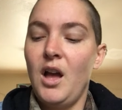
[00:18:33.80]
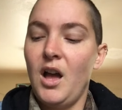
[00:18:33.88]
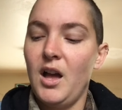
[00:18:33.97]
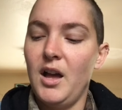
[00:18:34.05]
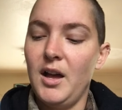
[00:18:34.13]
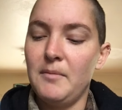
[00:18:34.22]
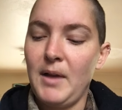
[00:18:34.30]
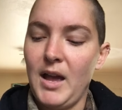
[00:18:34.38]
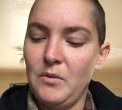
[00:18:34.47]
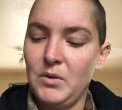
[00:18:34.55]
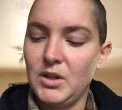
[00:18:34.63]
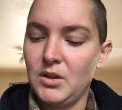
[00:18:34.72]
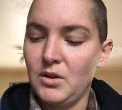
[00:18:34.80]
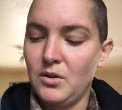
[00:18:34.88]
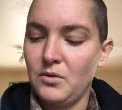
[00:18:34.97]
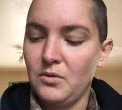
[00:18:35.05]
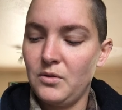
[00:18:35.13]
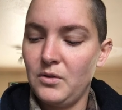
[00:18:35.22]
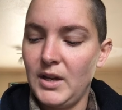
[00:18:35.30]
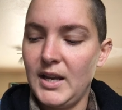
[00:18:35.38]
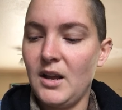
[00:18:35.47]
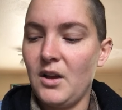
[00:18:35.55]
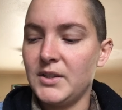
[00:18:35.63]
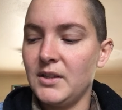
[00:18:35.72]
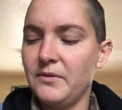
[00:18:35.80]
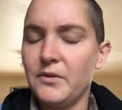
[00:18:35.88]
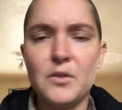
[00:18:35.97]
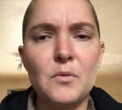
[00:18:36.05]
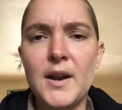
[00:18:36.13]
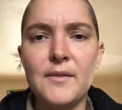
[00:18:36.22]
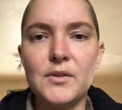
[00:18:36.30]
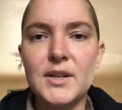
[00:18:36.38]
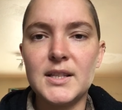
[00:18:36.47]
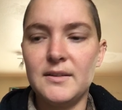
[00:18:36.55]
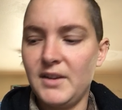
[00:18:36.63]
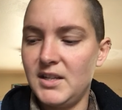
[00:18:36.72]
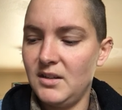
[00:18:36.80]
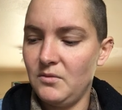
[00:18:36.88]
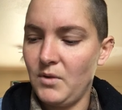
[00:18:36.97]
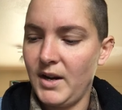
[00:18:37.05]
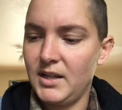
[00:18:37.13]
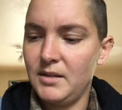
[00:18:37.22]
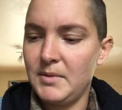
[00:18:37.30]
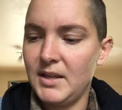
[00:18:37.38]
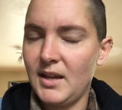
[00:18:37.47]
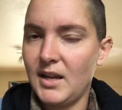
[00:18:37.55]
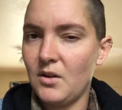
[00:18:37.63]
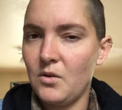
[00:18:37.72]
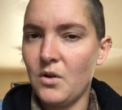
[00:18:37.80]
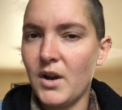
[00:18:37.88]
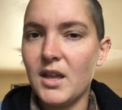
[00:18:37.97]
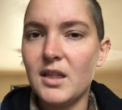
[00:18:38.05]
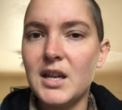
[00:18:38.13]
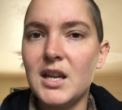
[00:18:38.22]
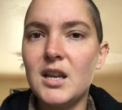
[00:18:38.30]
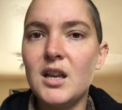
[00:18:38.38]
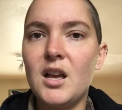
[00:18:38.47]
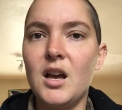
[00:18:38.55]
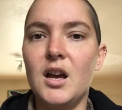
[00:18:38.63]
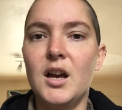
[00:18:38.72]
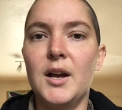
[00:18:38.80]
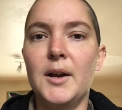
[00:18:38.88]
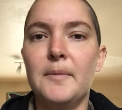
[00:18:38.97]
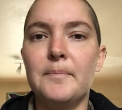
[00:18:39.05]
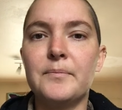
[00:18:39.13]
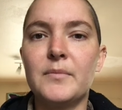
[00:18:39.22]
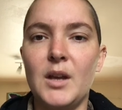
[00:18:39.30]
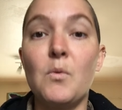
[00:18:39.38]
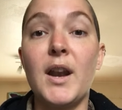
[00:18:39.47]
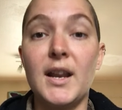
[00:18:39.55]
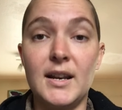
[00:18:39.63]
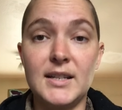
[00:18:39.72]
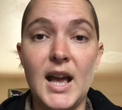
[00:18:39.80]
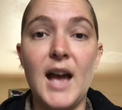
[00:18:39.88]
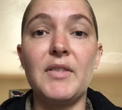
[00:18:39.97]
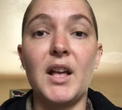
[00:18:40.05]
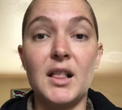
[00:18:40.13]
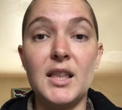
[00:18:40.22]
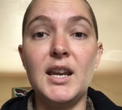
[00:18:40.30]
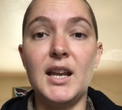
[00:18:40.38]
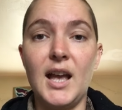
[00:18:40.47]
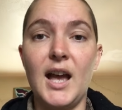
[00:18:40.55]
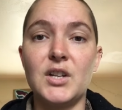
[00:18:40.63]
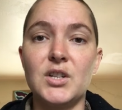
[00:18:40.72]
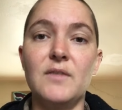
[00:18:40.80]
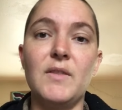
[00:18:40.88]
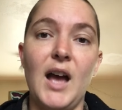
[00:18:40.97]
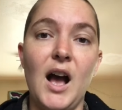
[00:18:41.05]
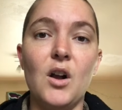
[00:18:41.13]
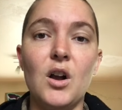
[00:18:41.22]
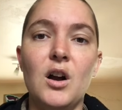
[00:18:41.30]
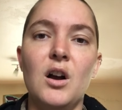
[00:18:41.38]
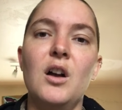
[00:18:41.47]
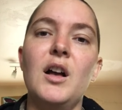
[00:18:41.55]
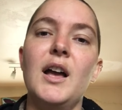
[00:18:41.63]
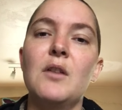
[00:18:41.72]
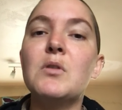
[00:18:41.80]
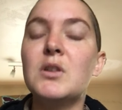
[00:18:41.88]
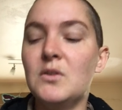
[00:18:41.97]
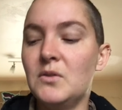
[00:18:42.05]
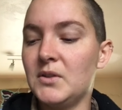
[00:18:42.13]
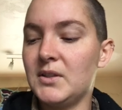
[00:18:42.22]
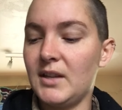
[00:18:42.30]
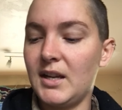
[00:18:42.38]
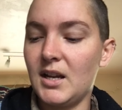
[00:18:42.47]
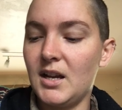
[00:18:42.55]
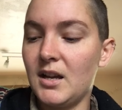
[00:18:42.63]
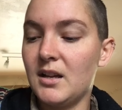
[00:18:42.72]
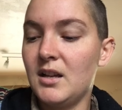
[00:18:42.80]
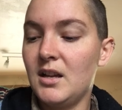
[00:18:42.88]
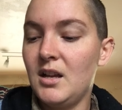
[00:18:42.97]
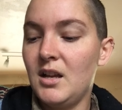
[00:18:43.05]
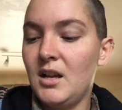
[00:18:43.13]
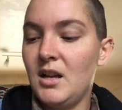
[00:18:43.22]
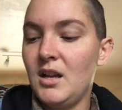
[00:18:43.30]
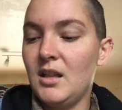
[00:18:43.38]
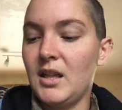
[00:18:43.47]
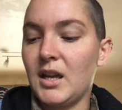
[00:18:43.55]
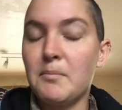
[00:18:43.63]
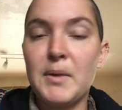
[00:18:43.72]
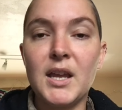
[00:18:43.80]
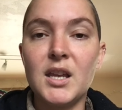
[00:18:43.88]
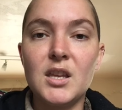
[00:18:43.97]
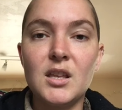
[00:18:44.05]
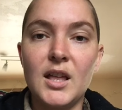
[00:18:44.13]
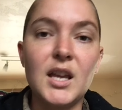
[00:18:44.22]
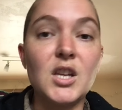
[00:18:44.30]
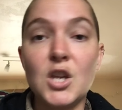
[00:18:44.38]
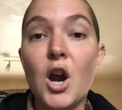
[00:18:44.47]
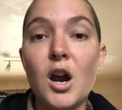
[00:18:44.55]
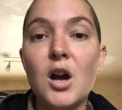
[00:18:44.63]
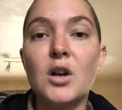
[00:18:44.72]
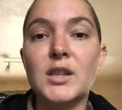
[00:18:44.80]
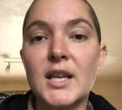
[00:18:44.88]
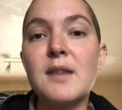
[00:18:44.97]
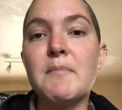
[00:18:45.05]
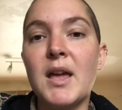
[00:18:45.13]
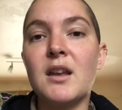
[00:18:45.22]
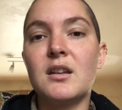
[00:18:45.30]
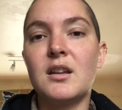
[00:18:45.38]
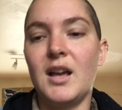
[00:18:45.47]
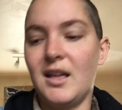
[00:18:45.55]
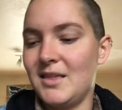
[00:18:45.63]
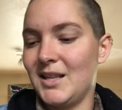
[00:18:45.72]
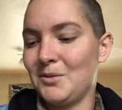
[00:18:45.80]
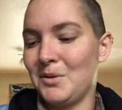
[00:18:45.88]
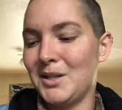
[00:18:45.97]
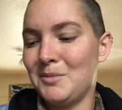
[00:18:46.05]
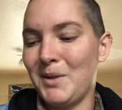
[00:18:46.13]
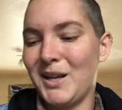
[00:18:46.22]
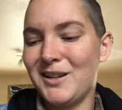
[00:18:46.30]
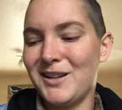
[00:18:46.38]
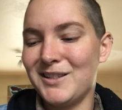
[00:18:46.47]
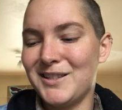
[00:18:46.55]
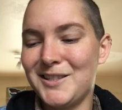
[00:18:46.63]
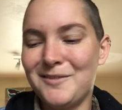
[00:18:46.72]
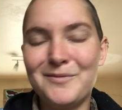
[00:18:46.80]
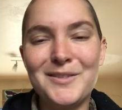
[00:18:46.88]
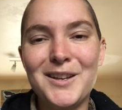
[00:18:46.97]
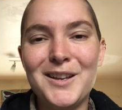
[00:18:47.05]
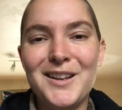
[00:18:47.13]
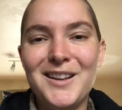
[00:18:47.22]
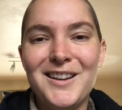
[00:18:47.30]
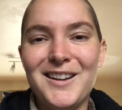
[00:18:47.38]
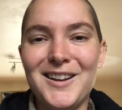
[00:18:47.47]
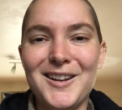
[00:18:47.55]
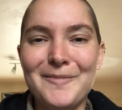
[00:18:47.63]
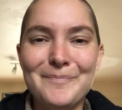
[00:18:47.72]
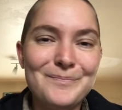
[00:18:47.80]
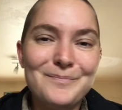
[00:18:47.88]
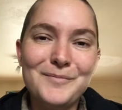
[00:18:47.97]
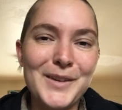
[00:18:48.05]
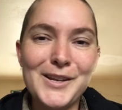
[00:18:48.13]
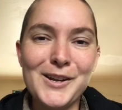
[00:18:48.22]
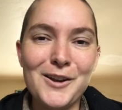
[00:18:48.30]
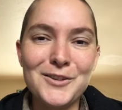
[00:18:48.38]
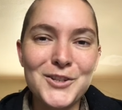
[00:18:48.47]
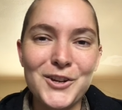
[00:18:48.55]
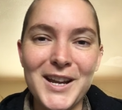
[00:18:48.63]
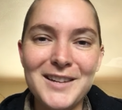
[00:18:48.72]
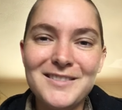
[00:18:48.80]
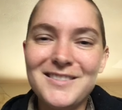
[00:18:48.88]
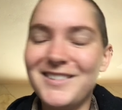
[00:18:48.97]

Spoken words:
I would go, and also for whatever reason, if I didn't want it to be like oily, I wanted it to have that cleaning action of the alcohol, I would use like a pink, like a yarrow liniment, and this one is pink because pink yarrow is great,